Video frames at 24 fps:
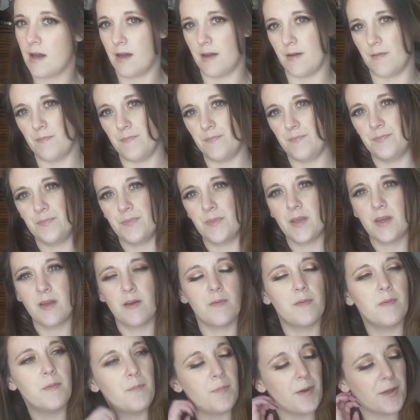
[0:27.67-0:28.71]
um,
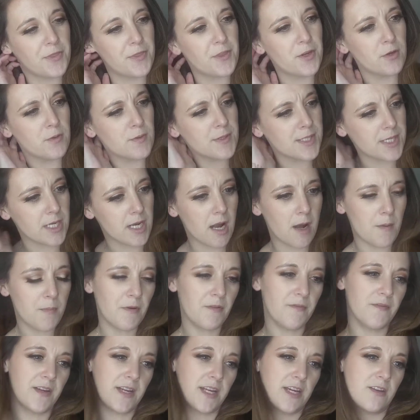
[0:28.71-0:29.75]
but there was a
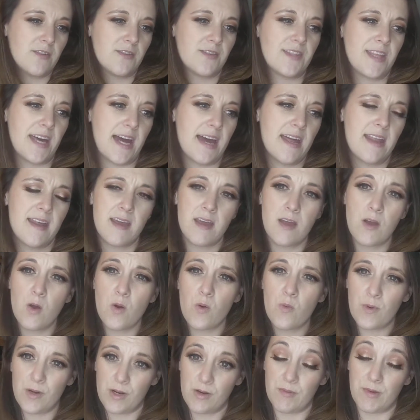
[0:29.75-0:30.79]
couple of videos that
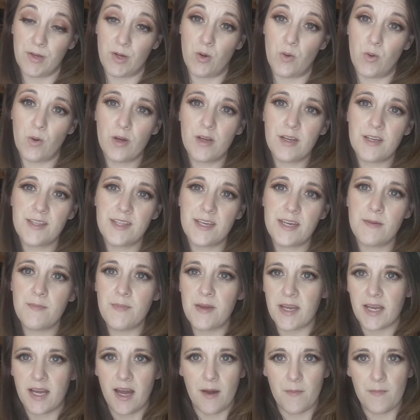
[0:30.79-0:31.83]
when I recorded
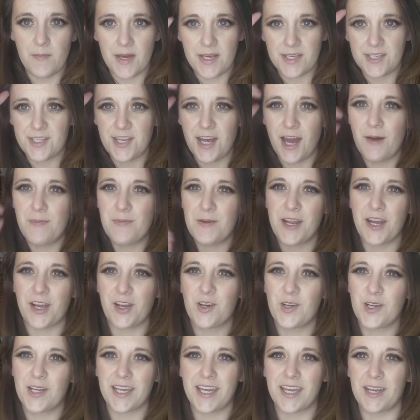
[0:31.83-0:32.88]
them, it got messed up and
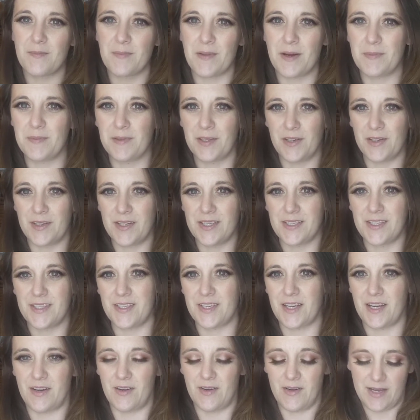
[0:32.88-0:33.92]
I couldn't get them uploaded,
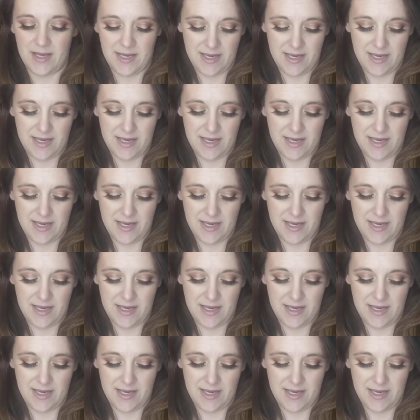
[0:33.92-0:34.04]
so